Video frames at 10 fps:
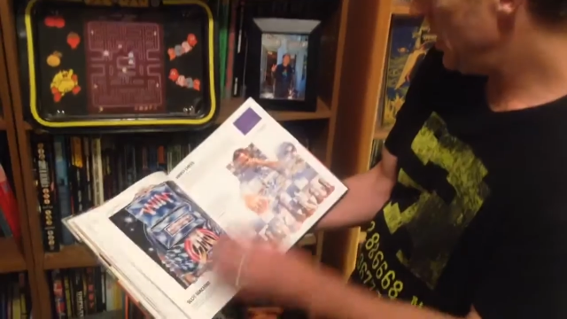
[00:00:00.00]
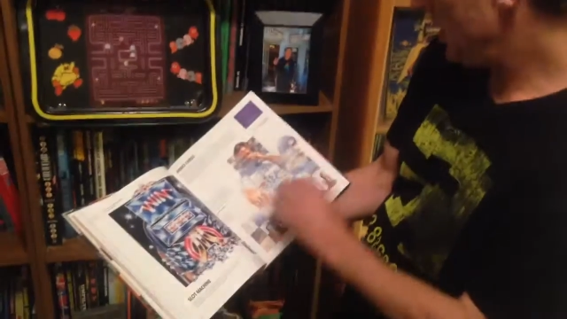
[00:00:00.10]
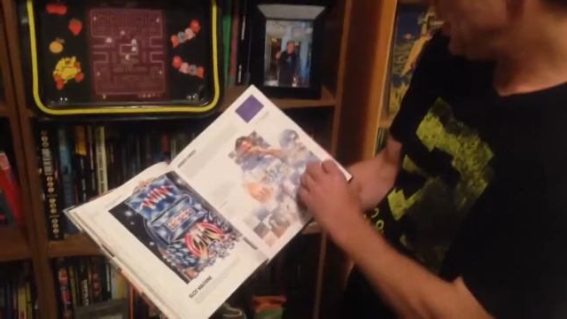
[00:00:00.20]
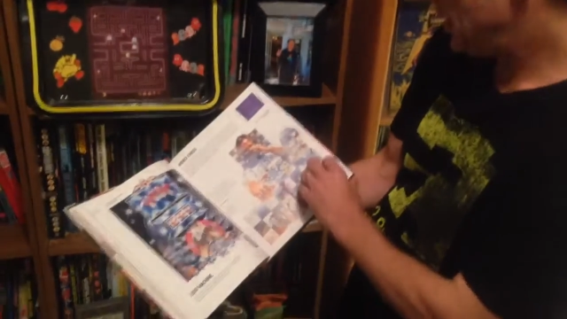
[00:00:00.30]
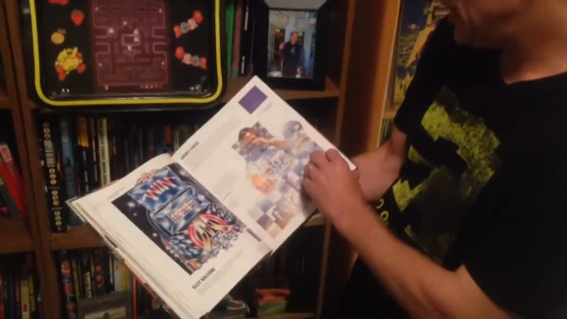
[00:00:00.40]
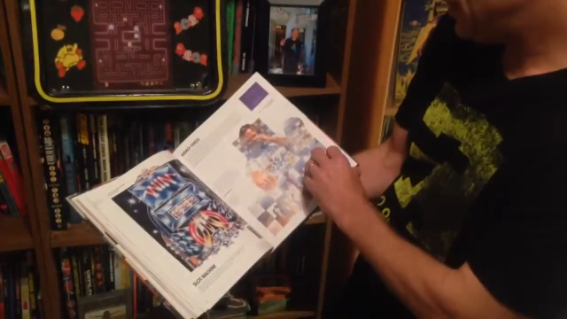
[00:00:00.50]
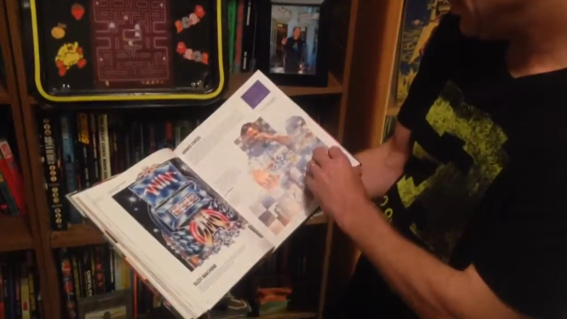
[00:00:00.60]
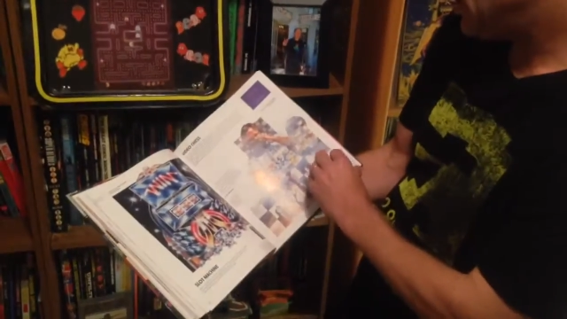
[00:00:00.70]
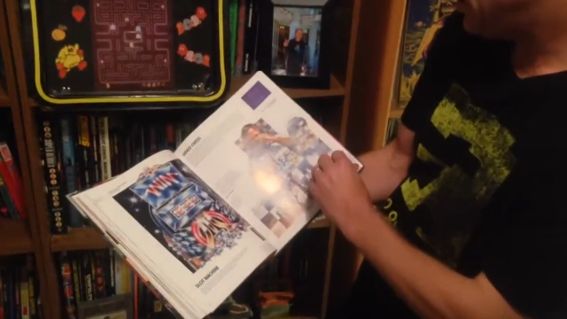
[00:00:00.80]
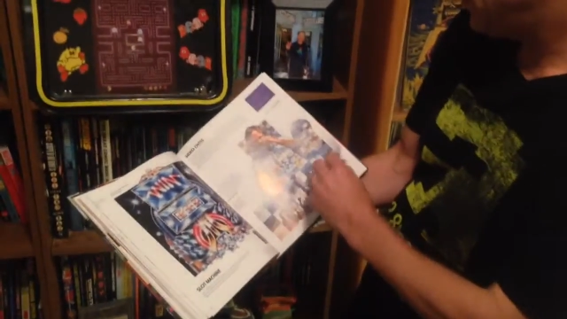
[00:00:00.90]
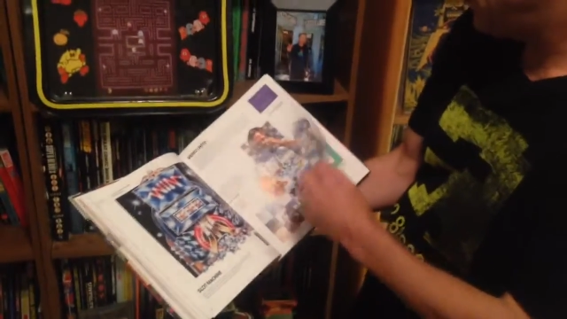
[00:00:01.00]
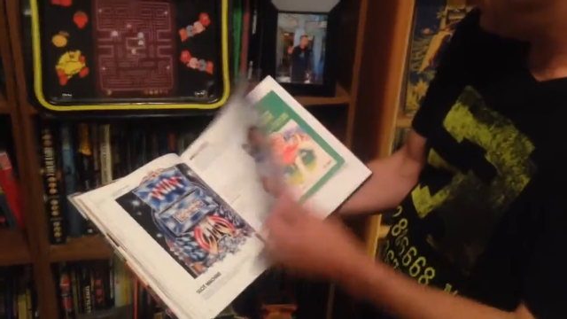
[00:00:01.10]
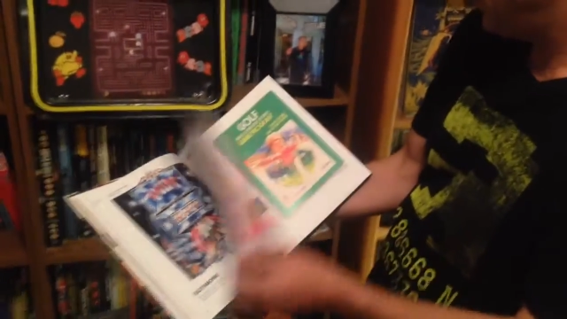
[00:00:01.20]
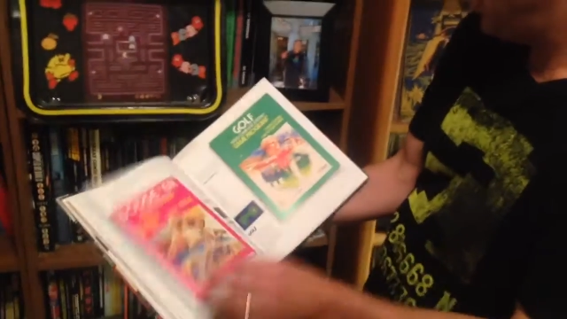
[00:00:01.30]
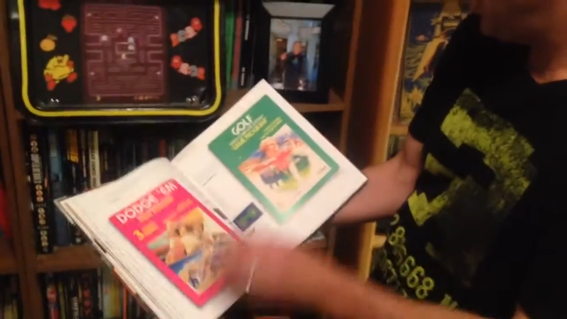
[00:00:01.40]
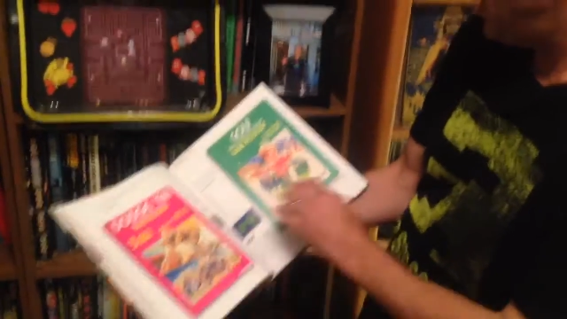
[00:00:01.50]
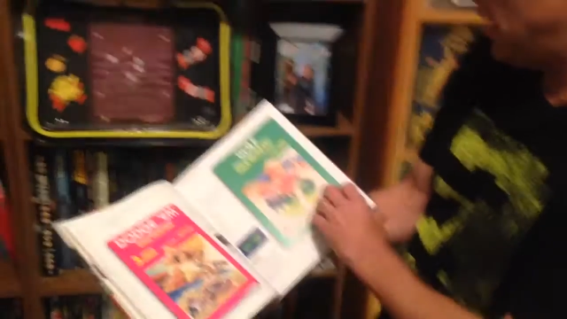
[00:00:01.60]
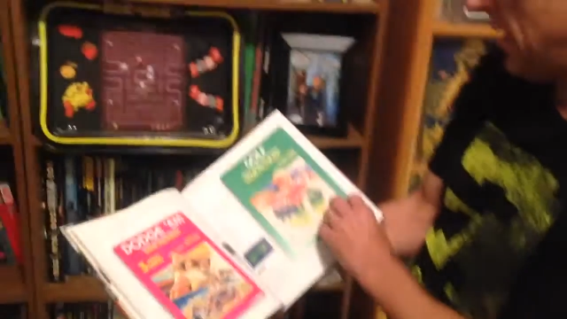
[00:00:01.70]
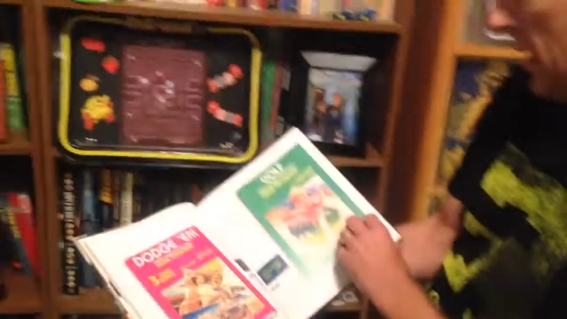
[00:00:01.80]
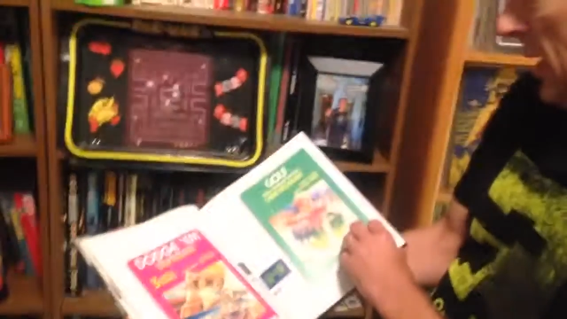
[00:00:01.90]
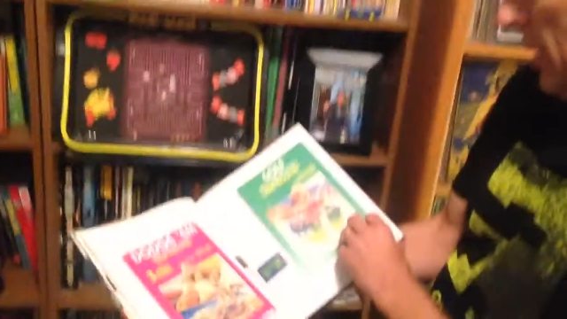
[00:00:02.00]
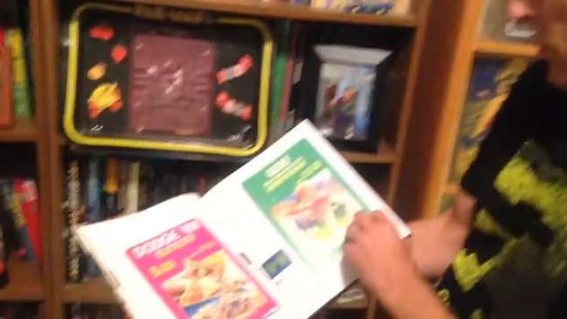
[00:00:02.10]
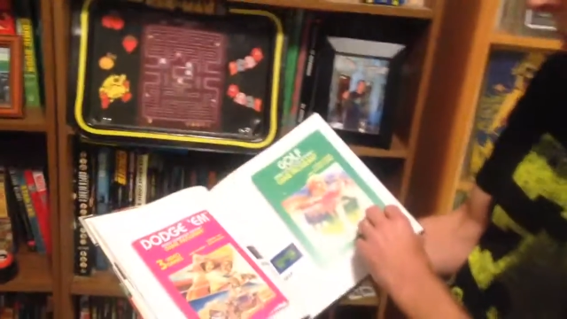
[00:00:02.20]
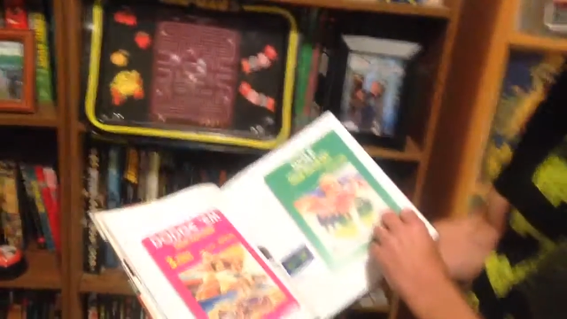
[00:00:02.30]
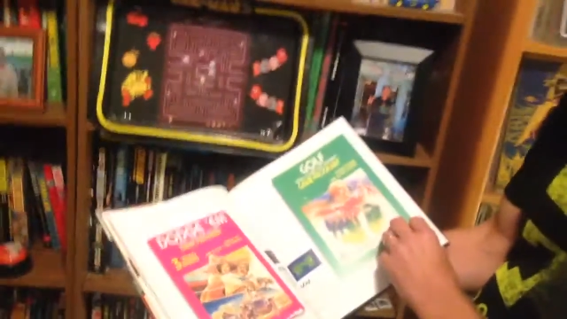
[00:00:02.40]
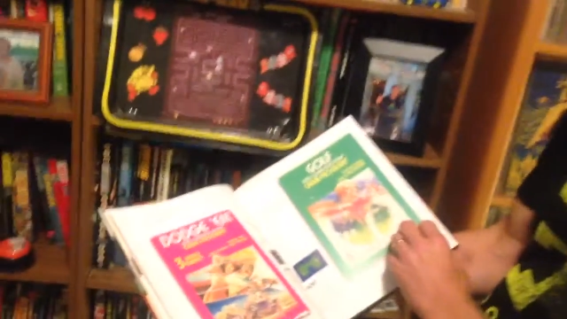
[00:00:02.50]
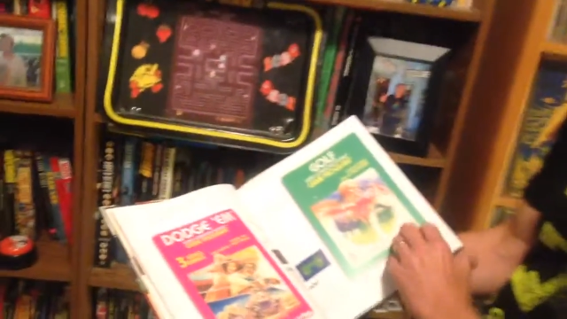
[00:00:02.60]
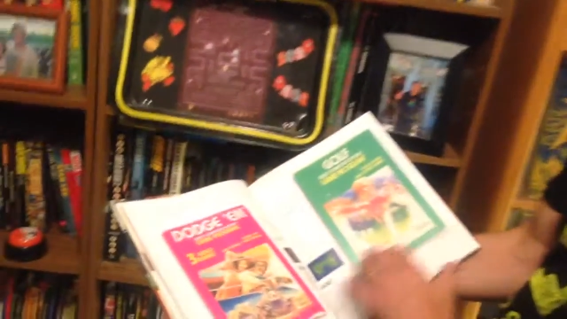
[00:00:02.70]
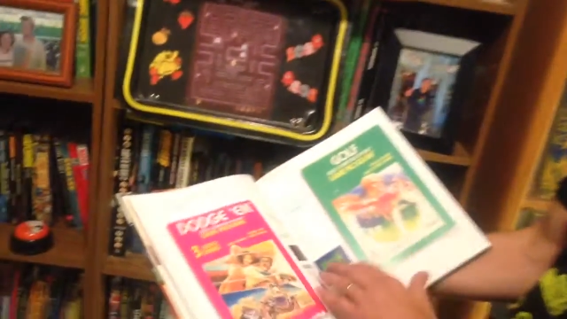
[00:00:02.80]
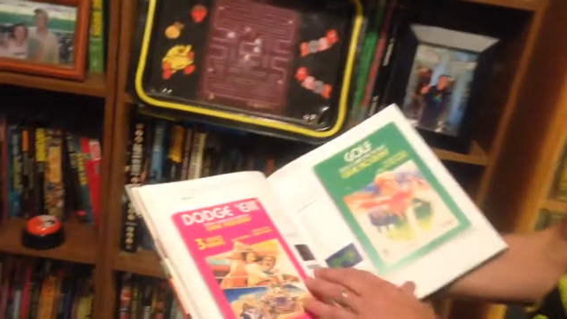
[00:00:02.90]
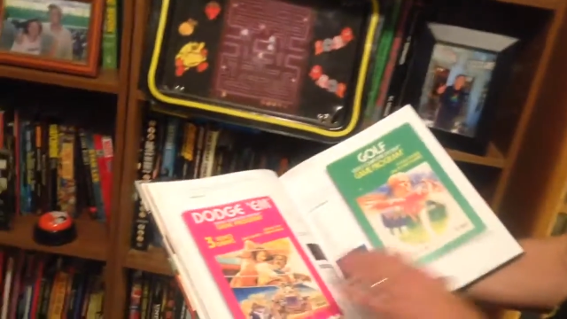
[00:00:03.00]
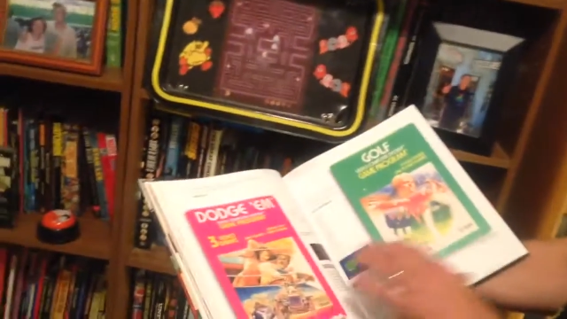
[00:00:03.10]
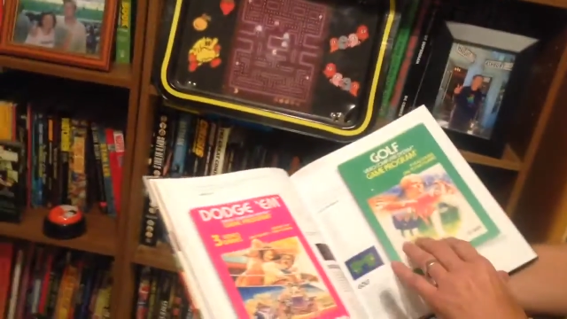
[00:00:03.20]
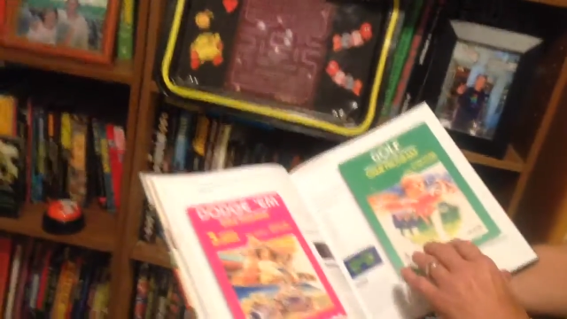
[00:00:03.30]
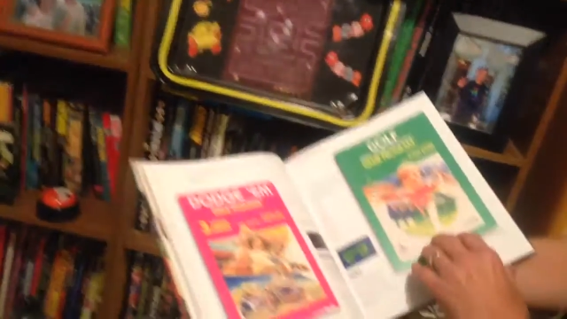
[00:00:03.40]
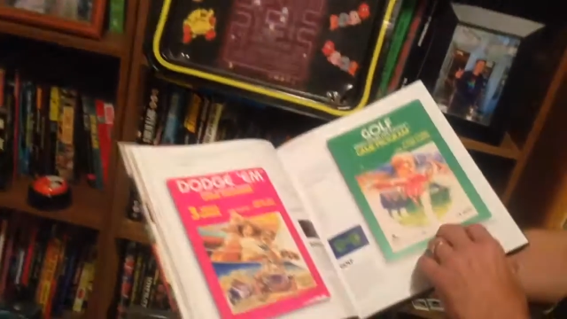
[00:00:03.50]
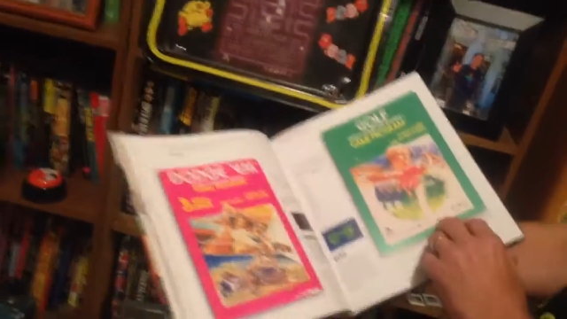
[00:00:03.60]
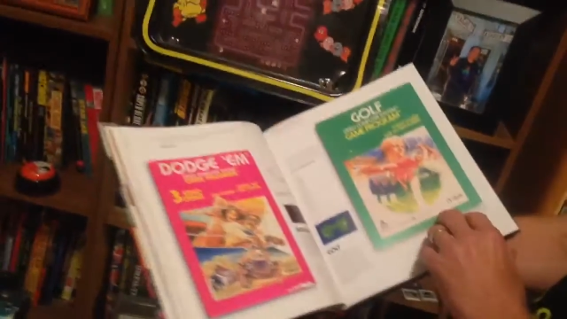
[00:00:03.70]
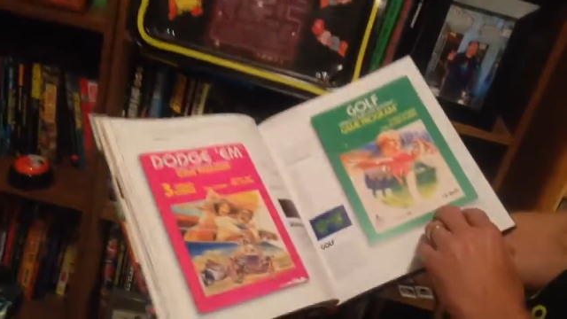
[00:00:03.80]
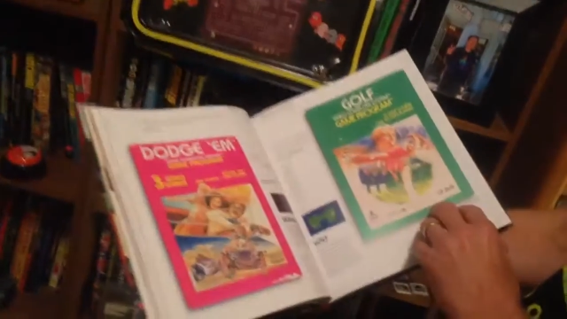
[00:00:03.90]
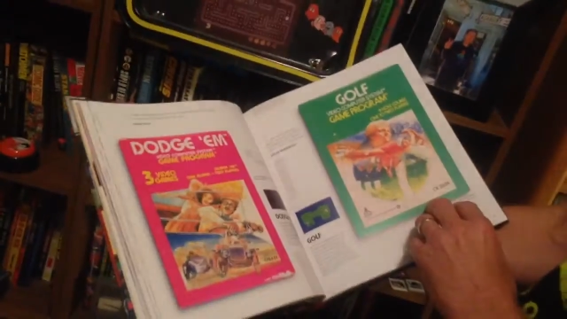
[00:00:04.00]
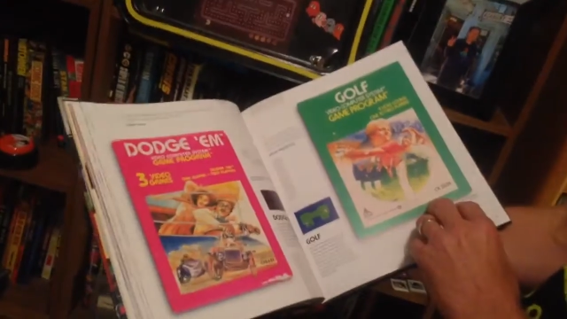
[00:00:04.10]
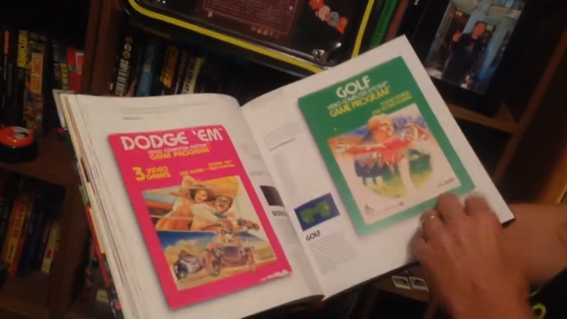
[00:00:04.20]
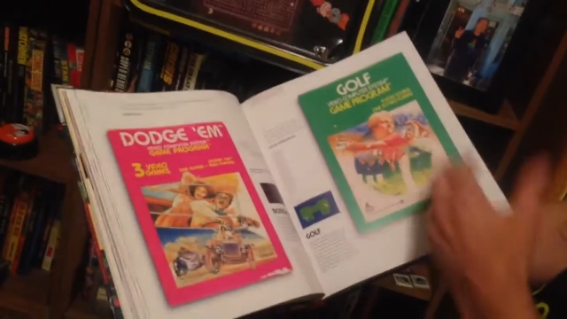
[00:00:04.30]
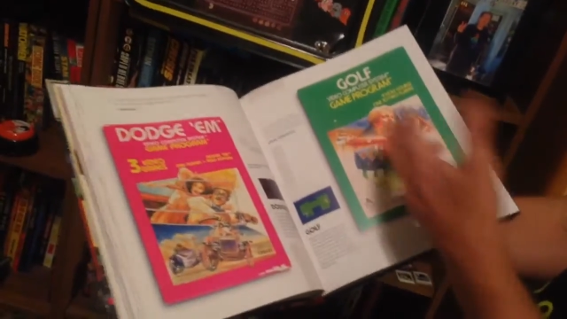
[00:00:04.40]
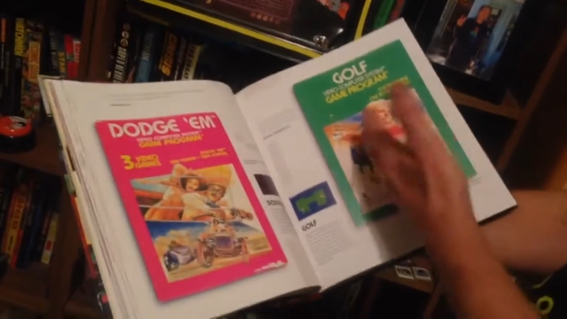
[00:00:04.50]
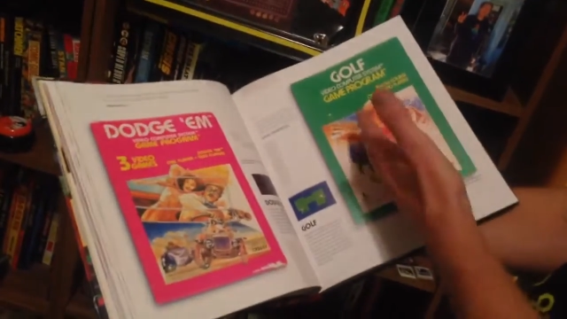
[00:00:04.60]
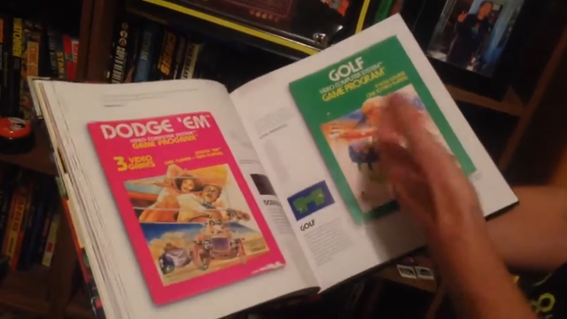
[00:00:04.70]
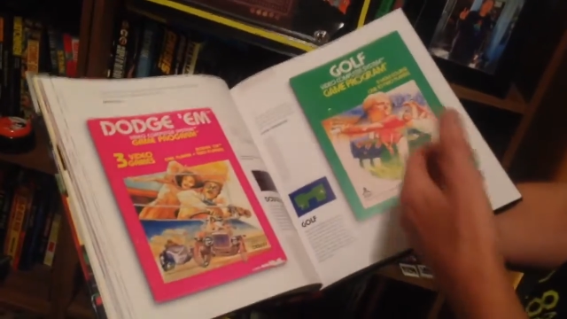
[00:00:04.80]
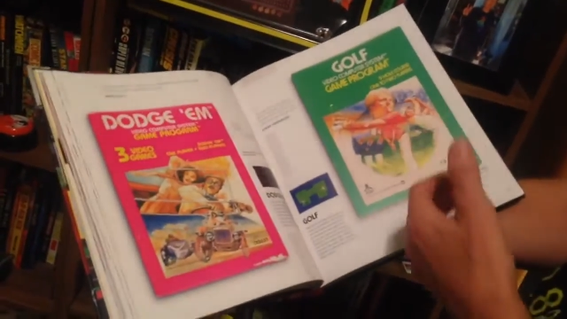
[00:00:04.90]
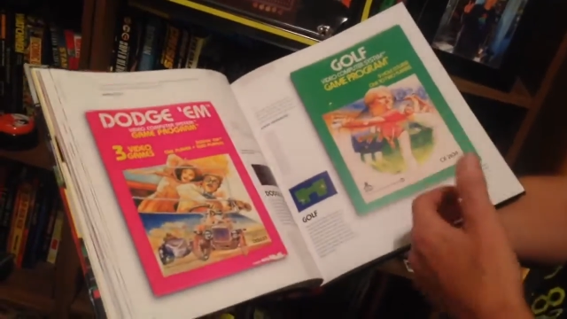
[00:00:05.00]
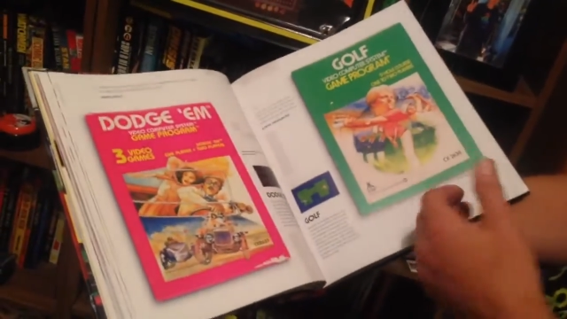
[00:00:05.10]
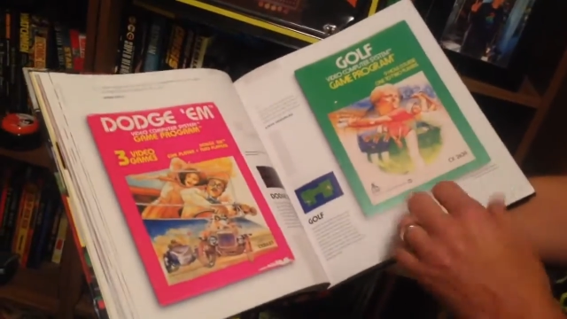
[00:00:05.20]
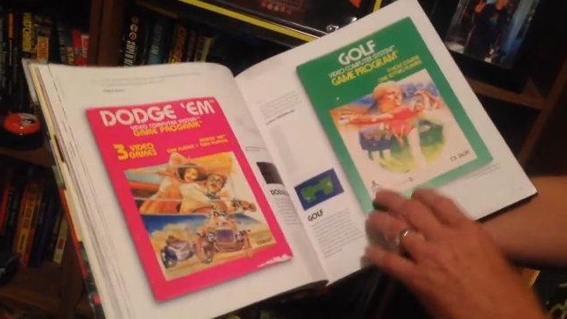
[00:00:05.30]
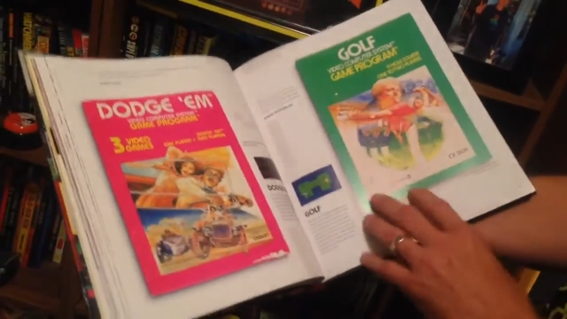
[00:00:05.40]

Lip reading: Nobody's mouth can be seen.